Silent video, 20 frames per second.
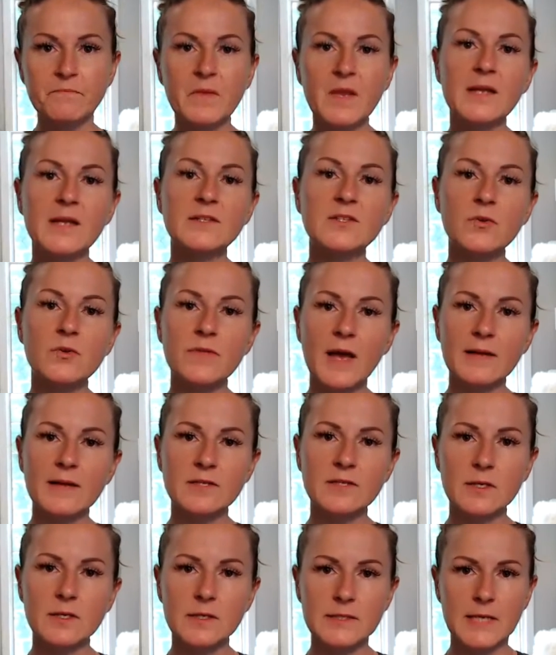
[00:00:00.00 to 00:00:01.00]
And so that's
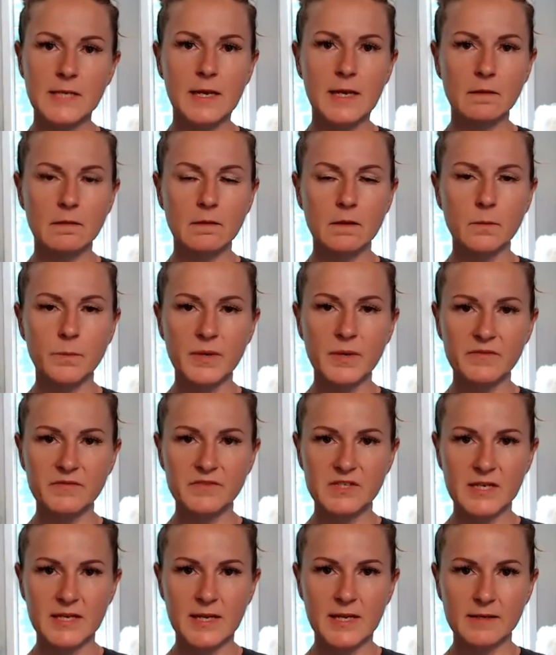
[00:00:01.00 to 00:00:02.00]
going to take a little bit of
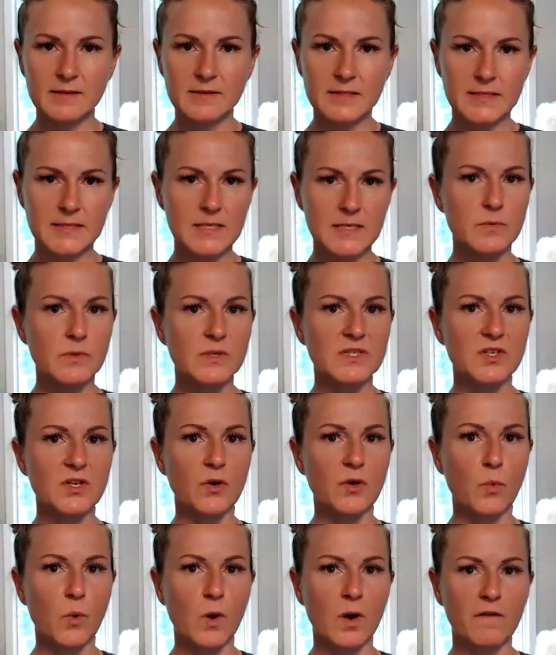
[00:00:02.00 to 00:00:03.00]
digging to see what's going
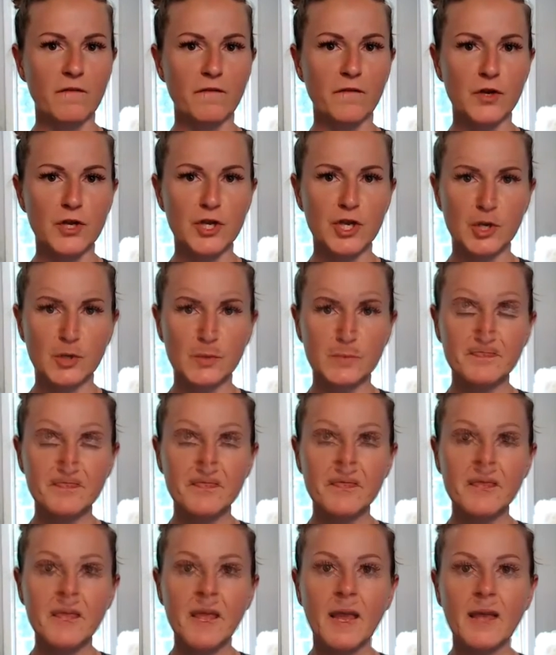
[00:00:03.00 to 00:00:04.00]
to work for you.
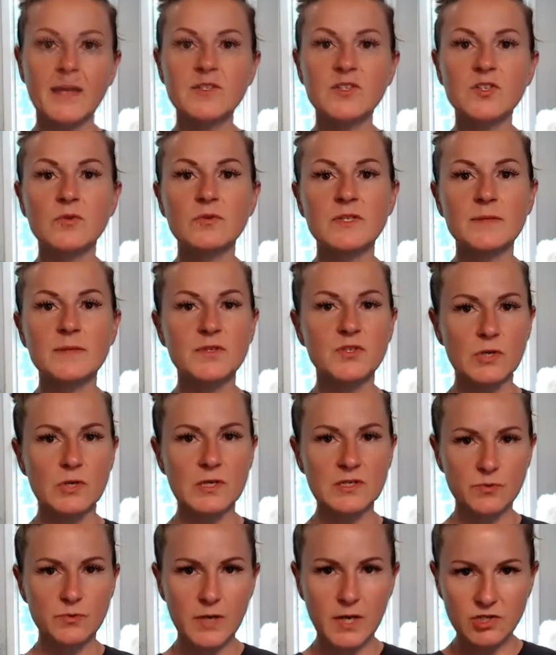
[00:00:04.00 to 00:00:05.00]
And so some
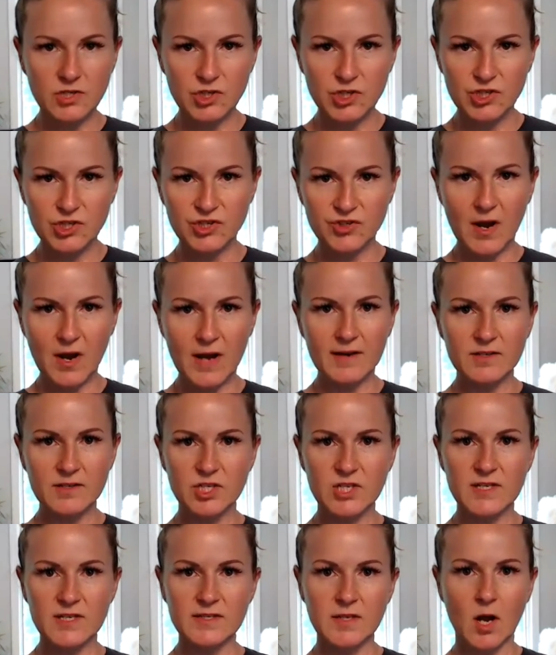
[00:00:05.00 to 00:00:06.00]
stress reduction
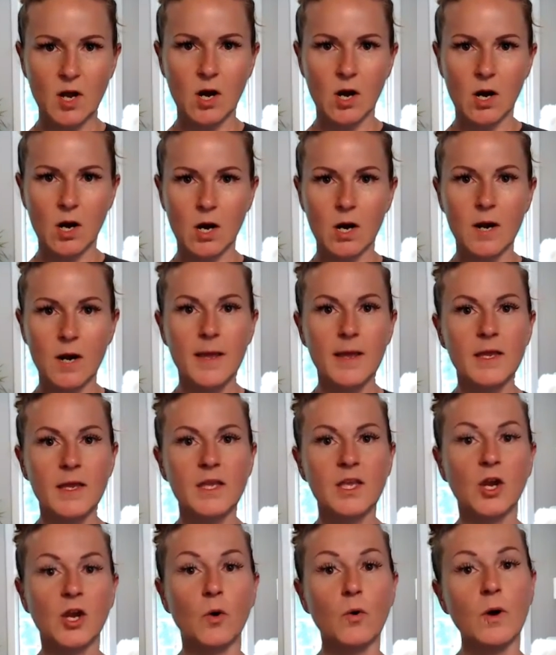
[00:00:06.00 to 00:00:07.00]
strategies are,
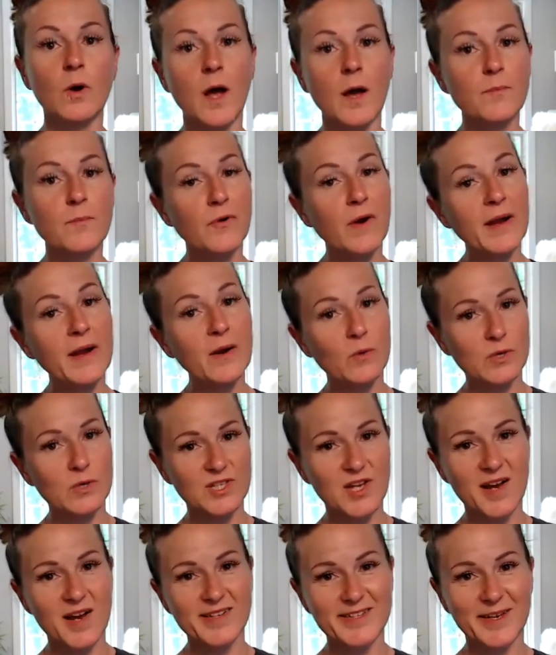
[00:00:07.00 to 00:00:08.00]
you know,
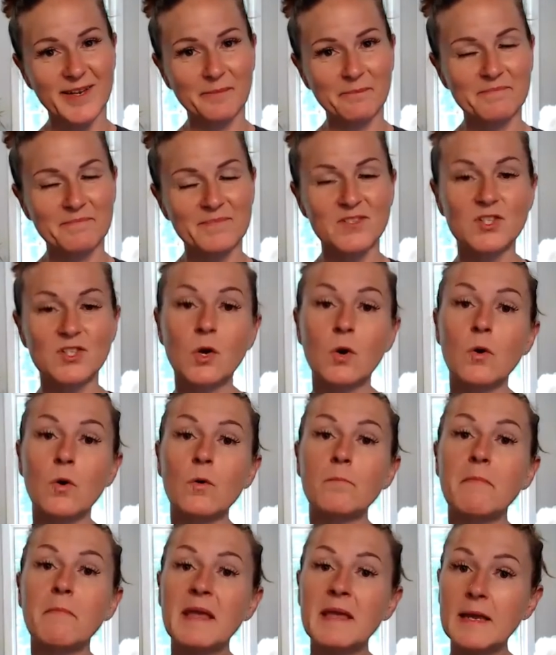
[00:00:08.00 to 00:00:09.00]
prioritizing. So
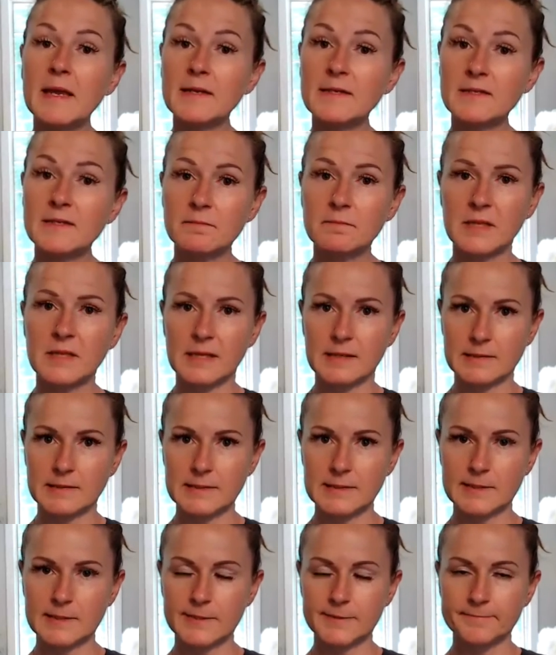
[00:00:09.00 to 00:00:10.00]
making some
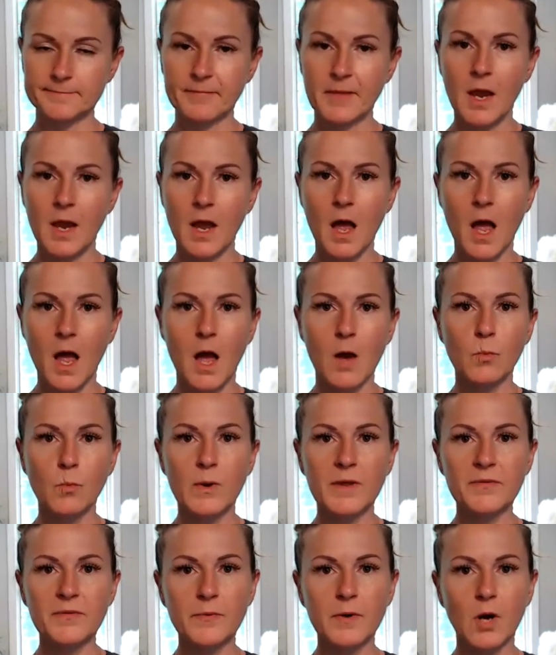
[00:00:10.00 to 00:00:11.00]
lists
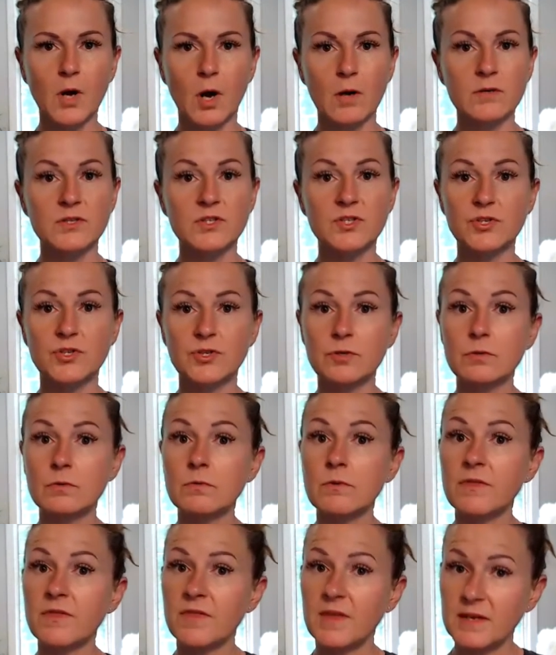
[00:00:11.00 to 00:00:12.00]
with regards
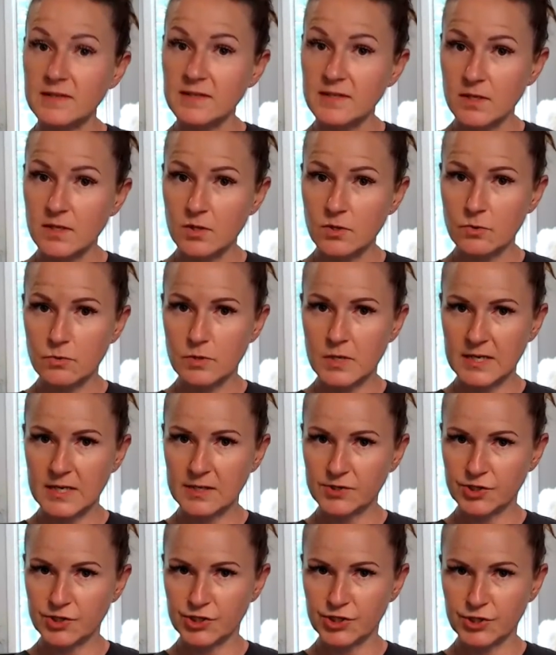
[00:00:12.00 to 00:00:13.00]
to things that you need
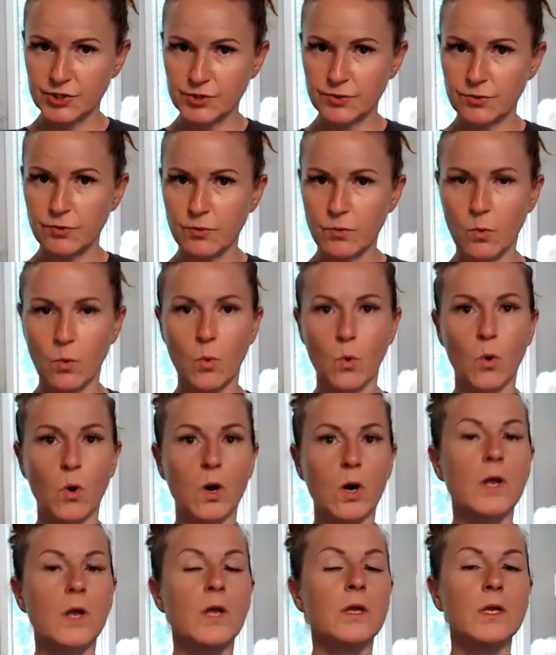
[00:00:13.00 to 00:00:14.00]
to do,
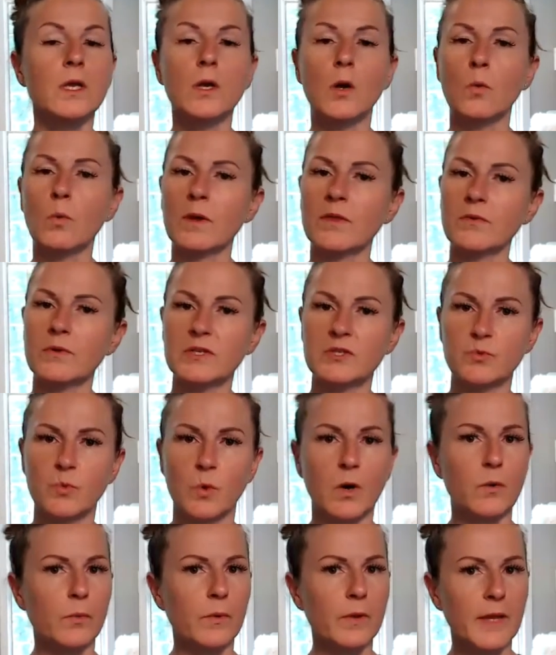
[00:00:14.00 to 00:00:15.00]
or, you know, whether it's
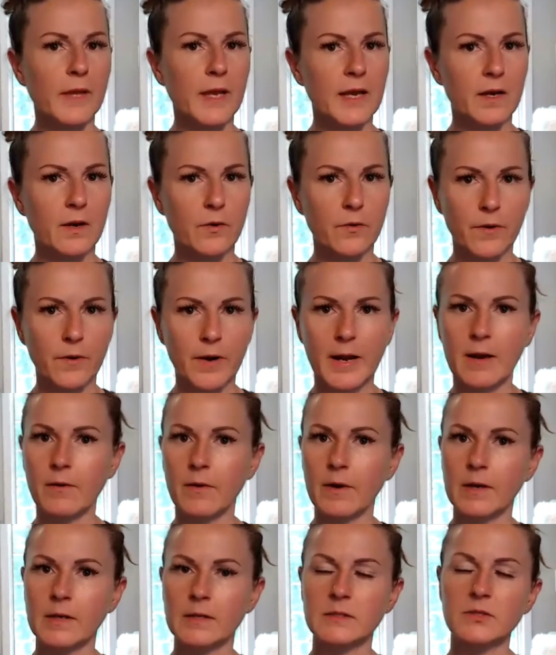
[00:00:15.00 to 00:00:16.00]
work related or
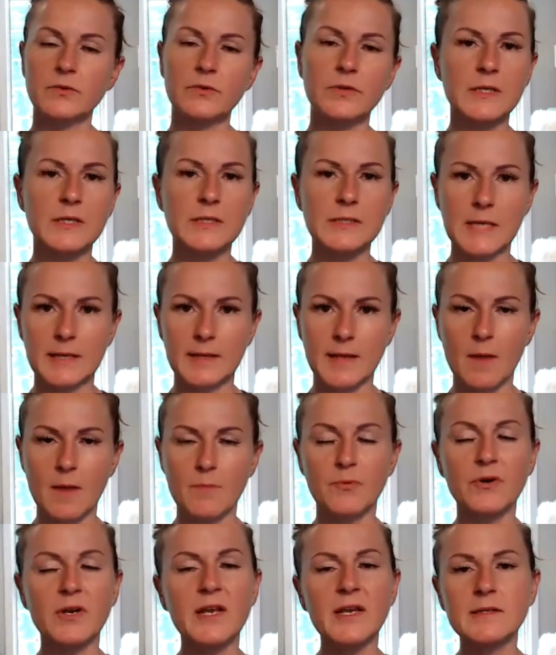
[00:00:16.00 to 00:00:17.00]
errands or things like that.
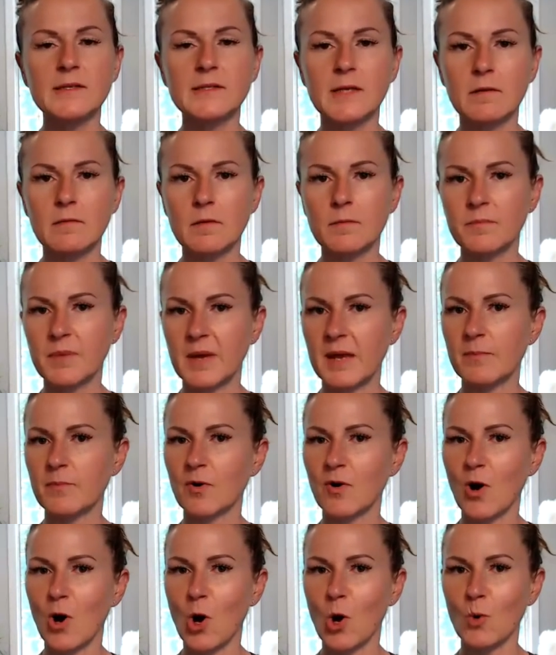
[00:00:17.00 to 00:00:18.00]
Putting it down on
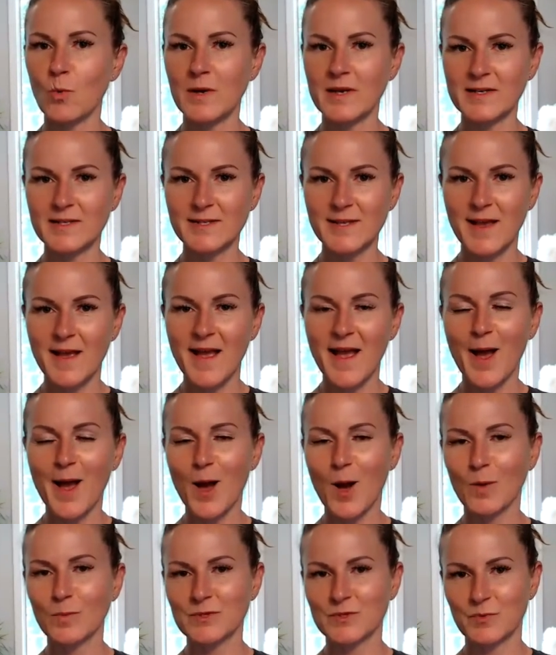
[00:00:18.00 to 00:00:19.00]
paper always
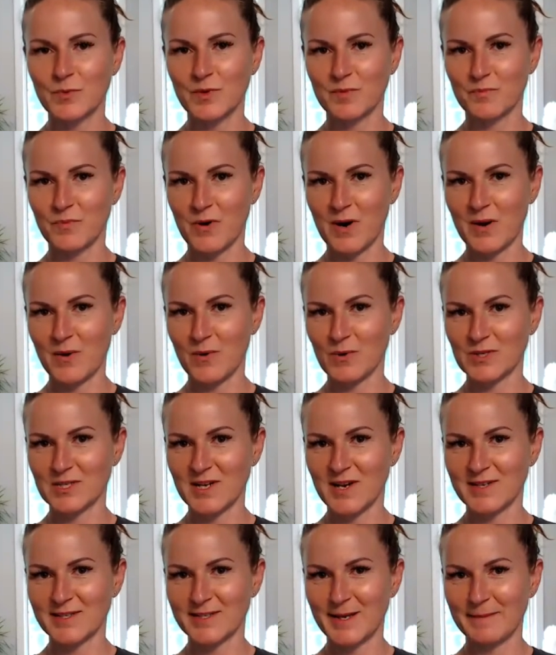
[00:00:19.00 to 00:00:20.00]
helps with
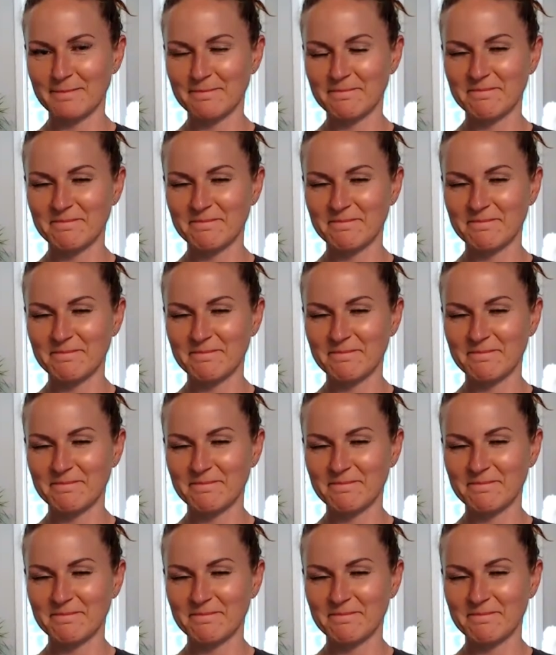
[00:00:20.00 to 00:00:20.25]
prioritizing.